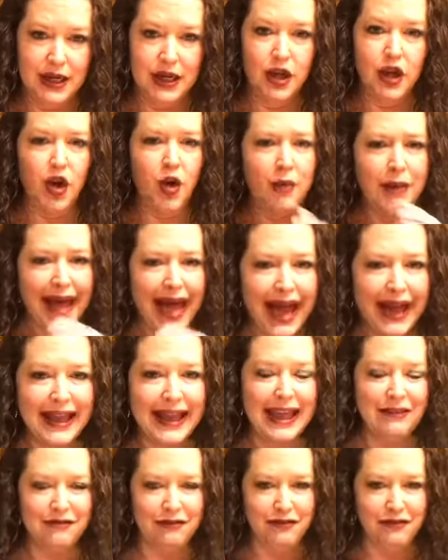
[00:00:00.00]
Go back
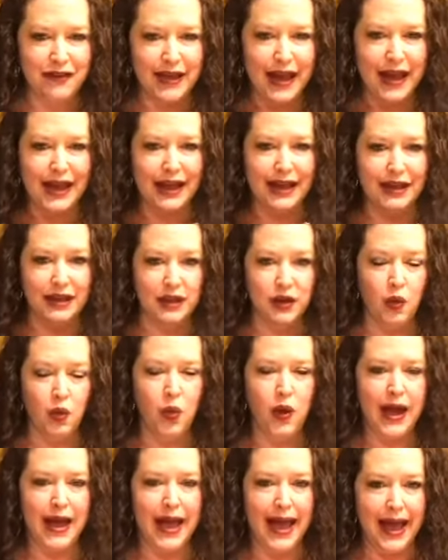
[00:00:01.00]
and find
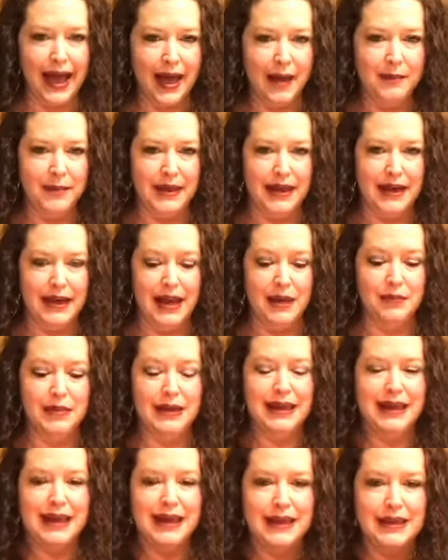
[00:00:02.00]
what happened and
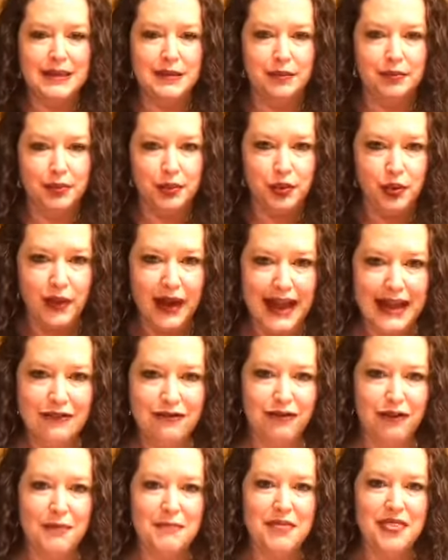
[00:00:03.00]
begin to pray
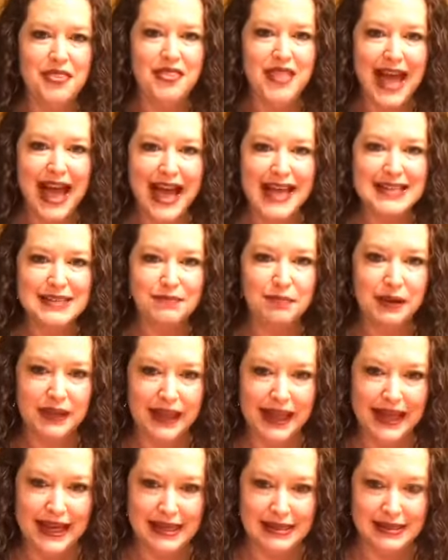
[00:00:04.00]
from that
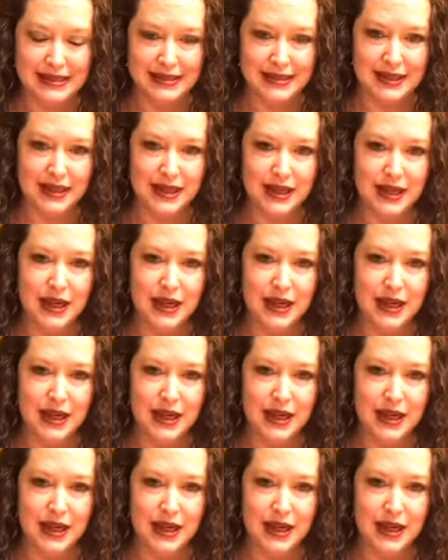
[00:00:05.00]
place.